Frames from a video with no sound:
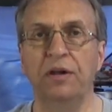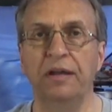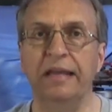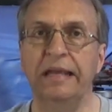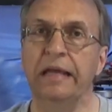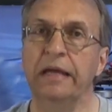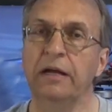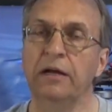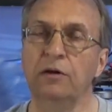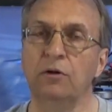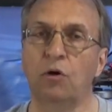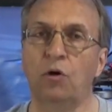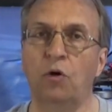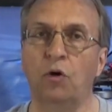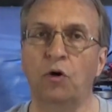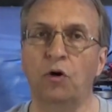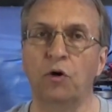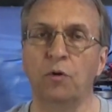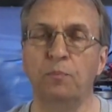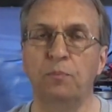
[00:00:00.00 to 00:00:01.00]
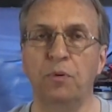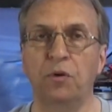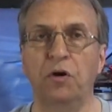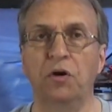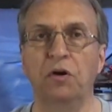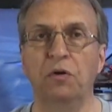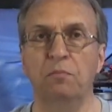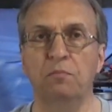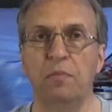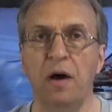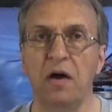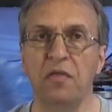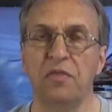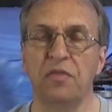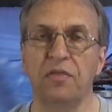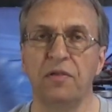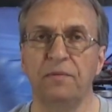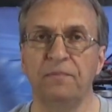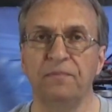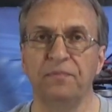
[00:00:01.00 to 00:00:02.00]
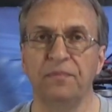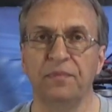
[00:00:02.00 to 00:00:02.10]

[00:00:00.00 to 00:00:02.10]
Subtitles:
year or per month,